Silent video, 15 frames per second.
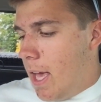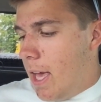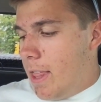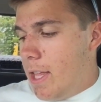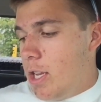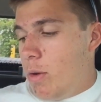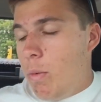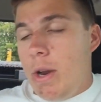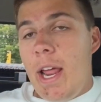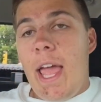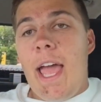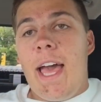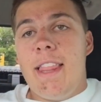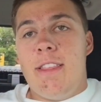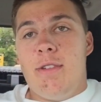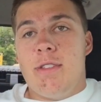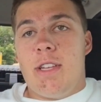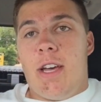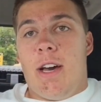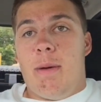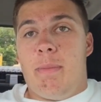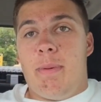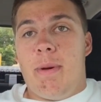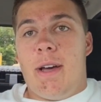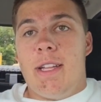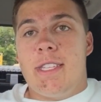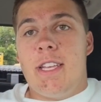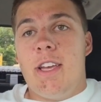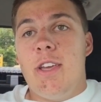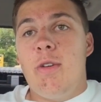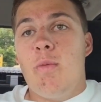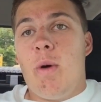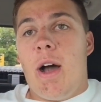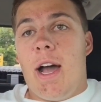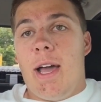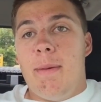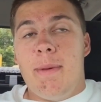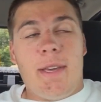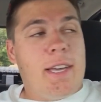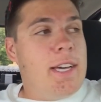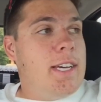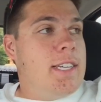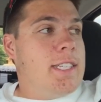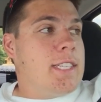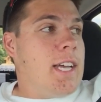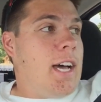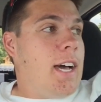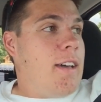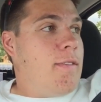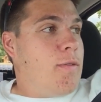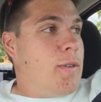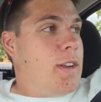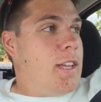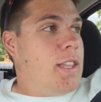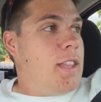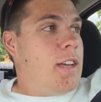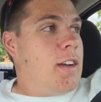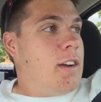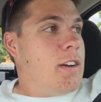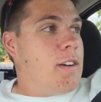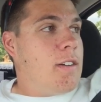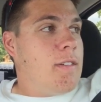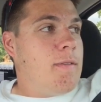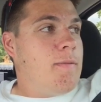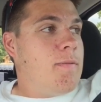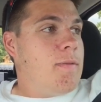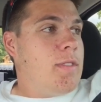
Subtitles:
and then you wanna add those up. I'll tell you why, because I went in there,